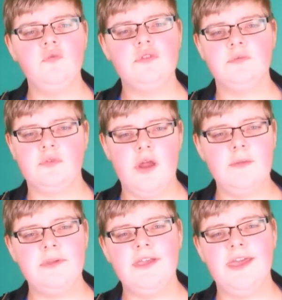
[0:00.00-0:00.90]
you
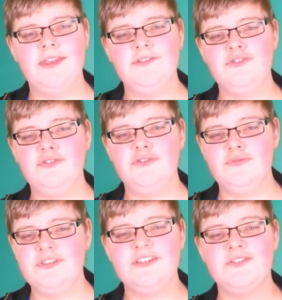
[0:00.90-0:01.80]
subscribing and
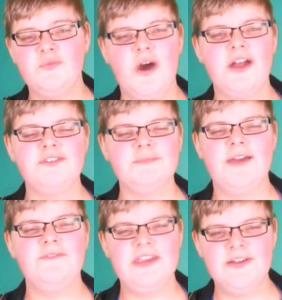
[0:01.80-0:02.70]
choosing to watch
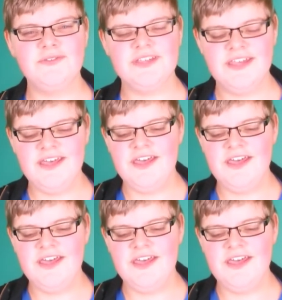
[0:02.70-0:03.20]
my videos.